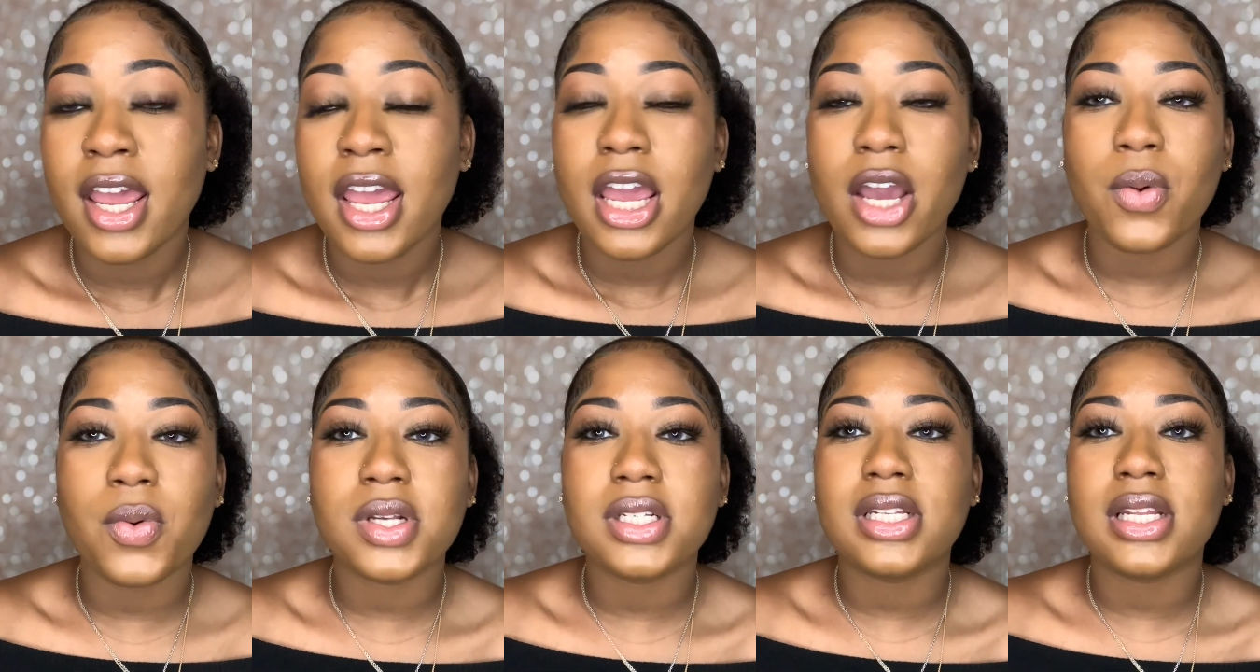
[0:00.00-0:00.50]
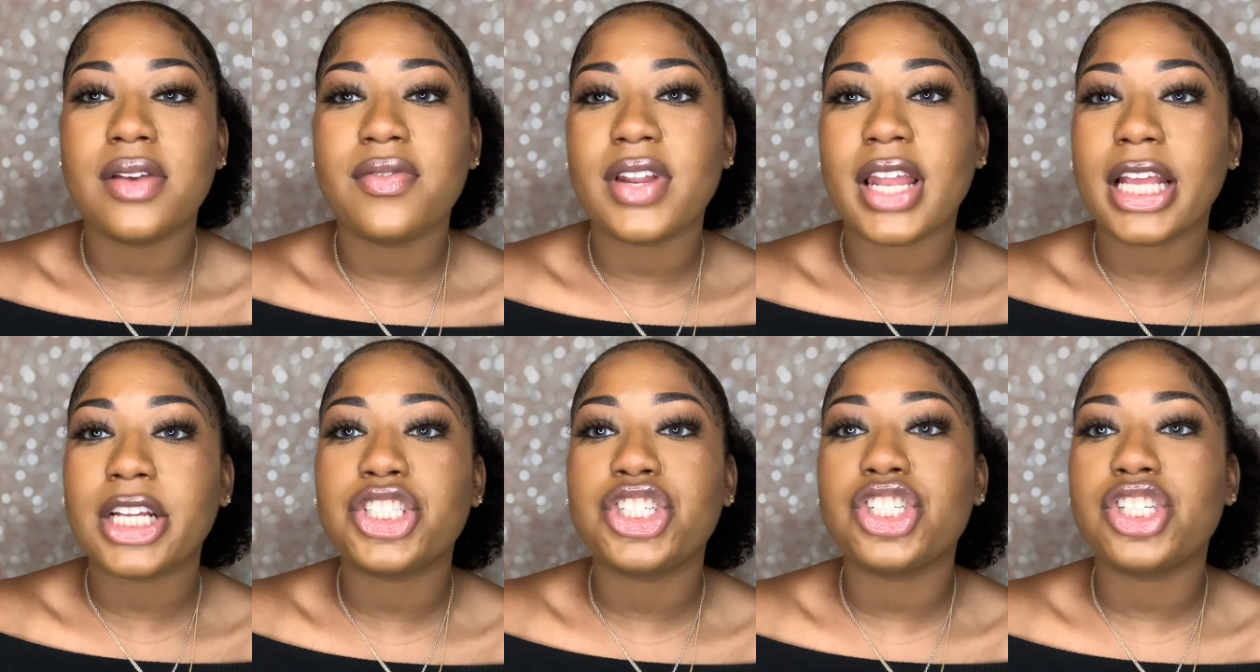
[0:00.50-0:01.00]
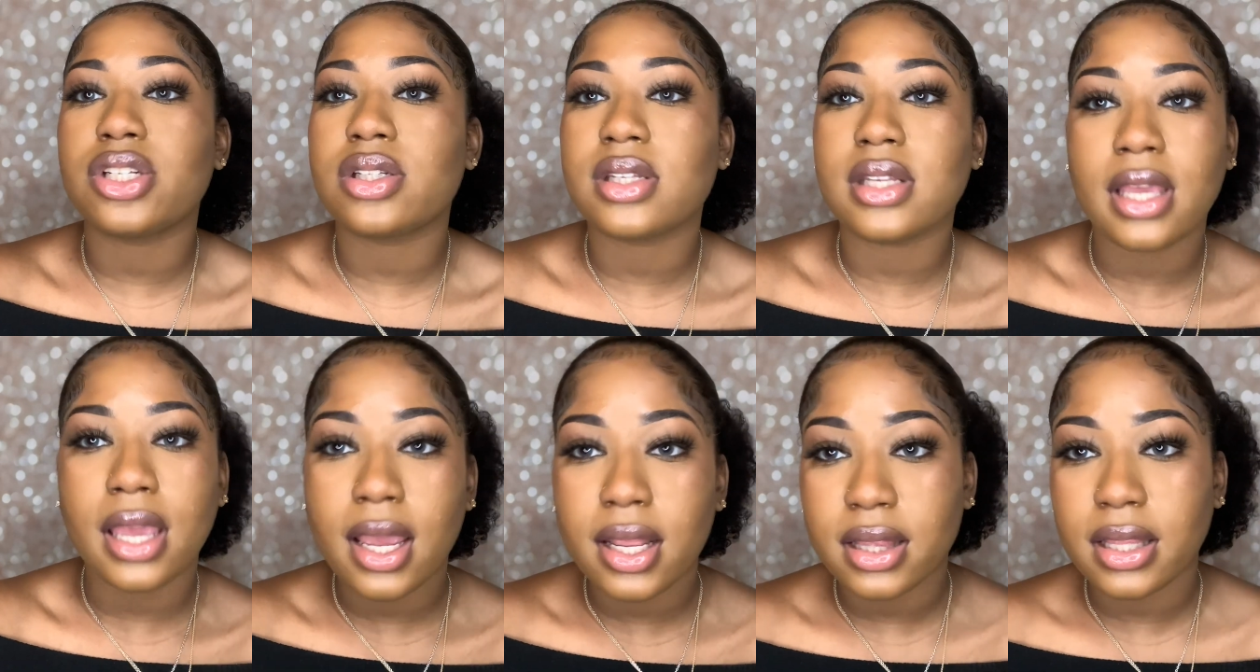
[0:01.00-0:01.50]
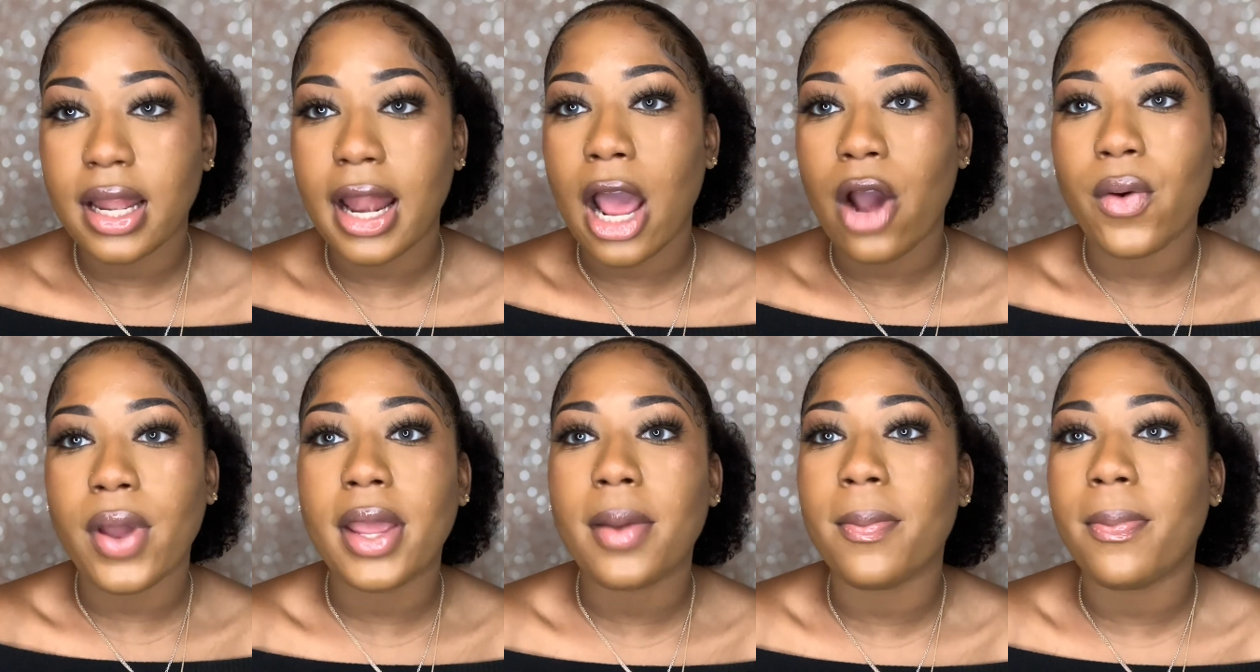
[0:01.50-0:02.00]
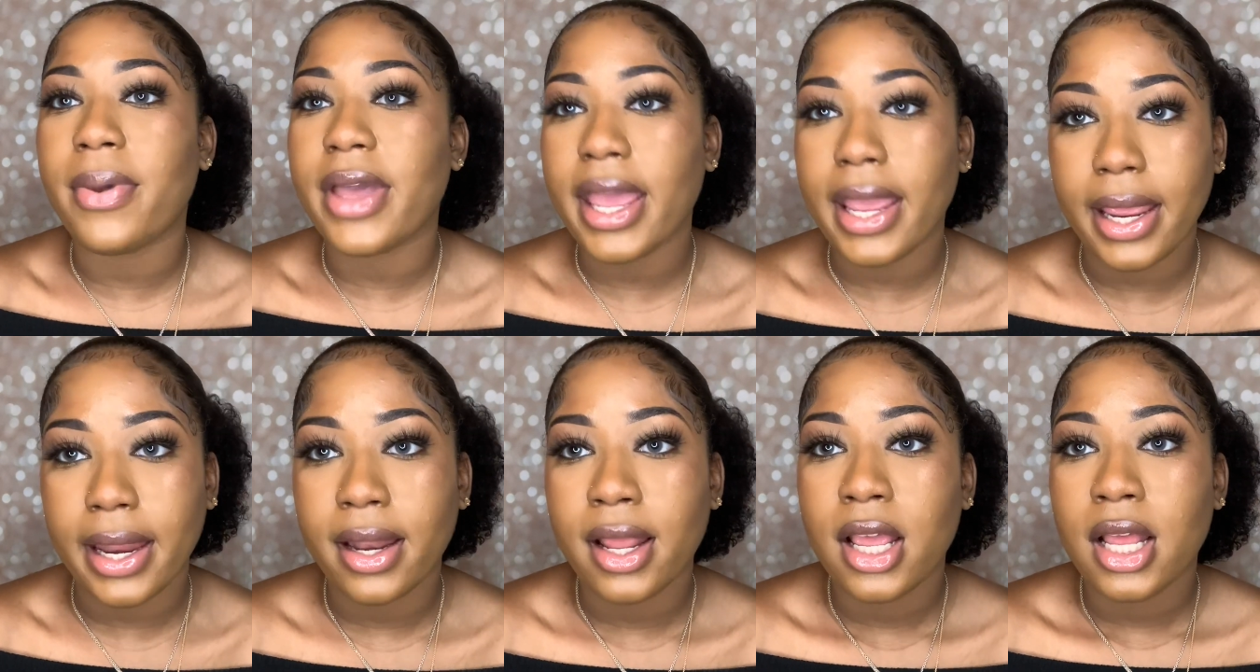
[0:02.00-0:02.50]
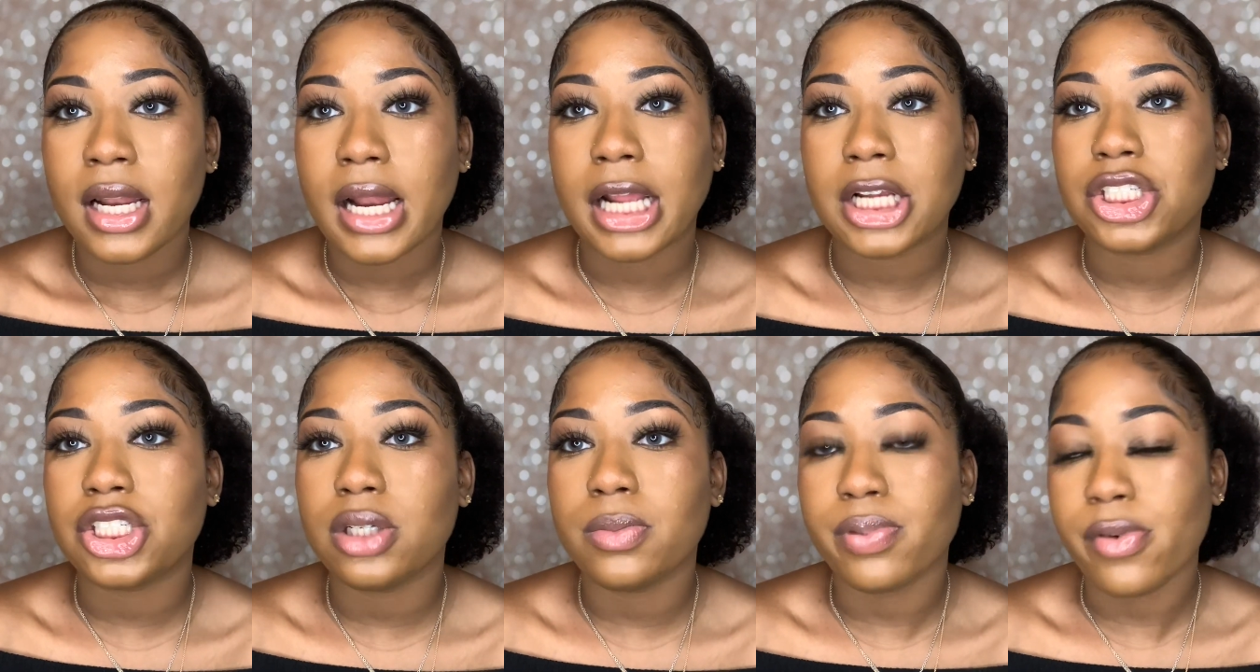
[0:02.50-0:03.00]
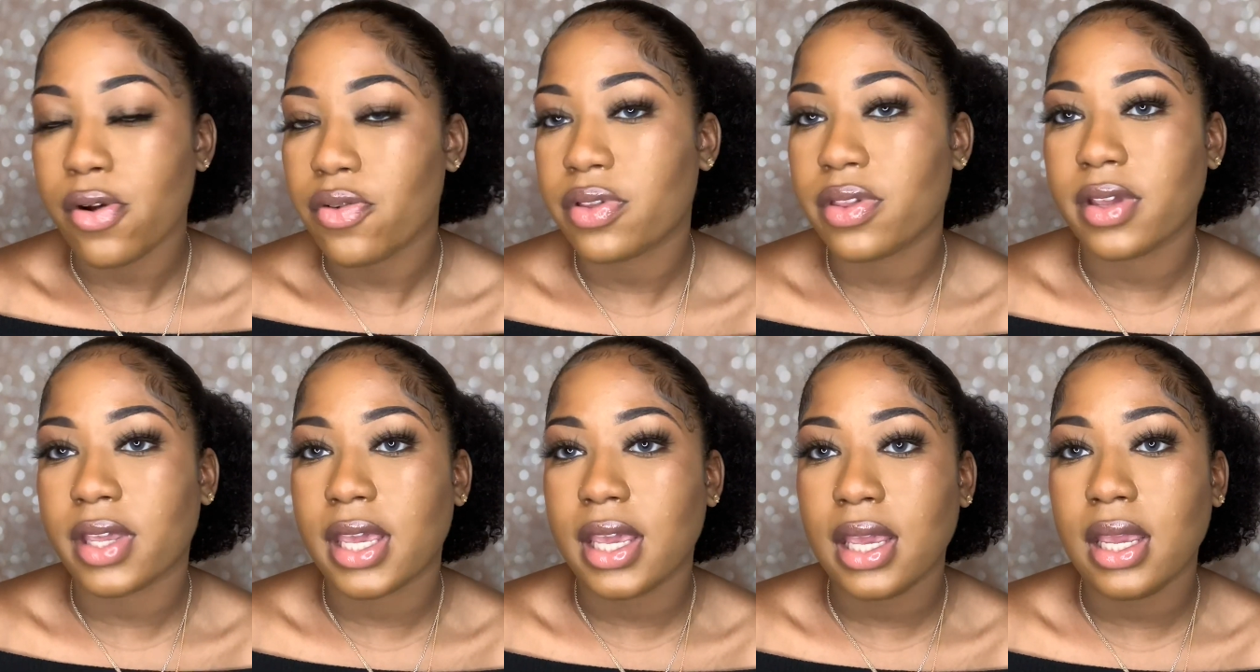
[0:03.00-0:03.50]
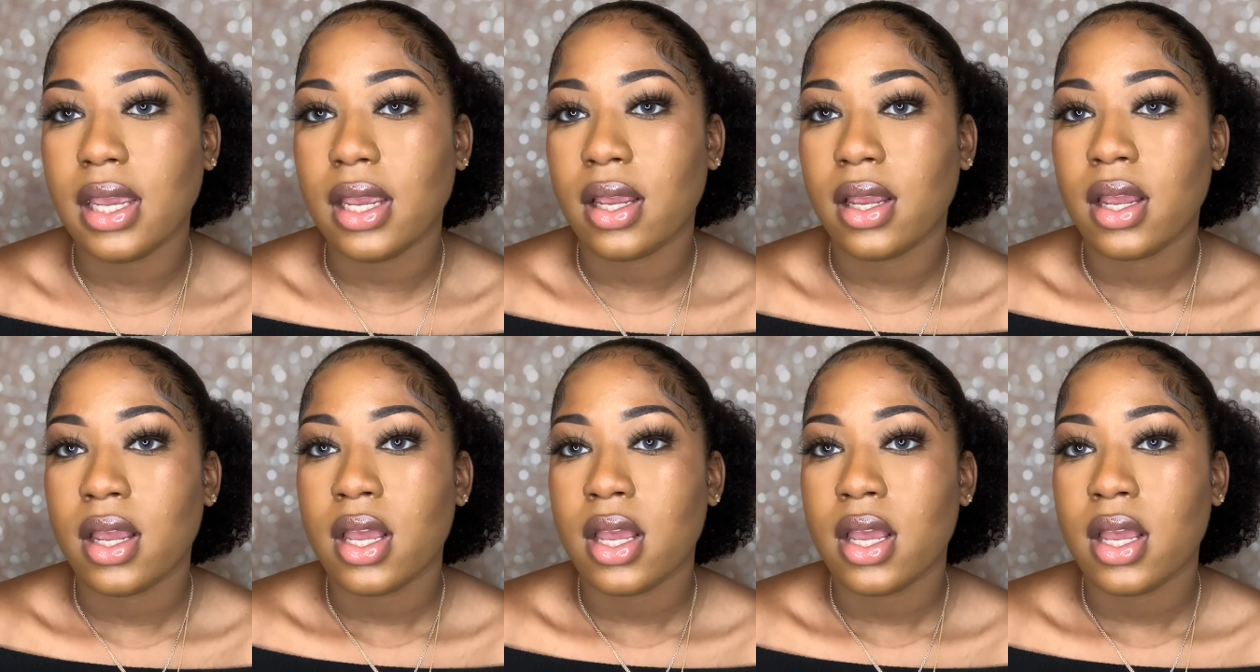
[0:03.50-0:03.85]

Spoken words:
It wasn't even like she just yanked it out. It bent, like she broke the key.